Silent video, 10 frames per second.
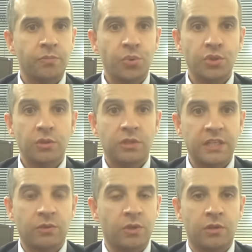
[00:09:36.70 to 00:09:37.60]
Putin
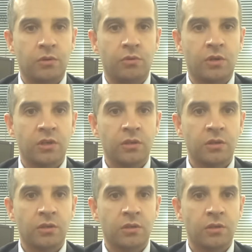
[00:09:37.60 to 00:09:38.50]
doesn't want no war.
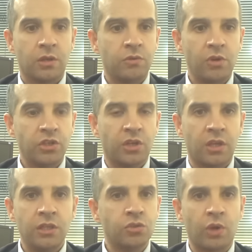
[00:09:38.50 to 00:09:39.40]
In Russia,
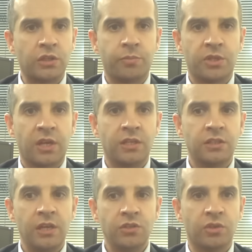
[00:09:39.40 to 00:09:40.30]
he's trying to protect his
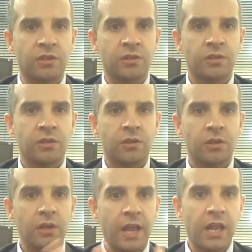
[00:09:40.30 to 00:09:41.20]
country,
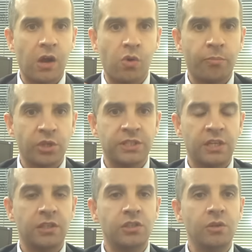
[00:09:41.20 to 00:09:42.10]
like our
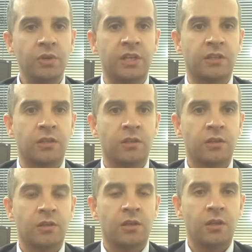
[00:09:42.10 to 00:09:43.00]
president is doing it,
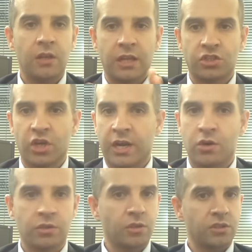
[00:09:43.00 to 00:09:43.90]
like China
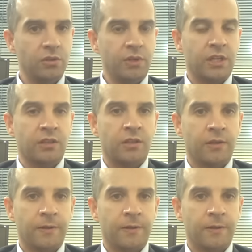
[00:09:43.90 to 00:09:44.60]
also is doing it.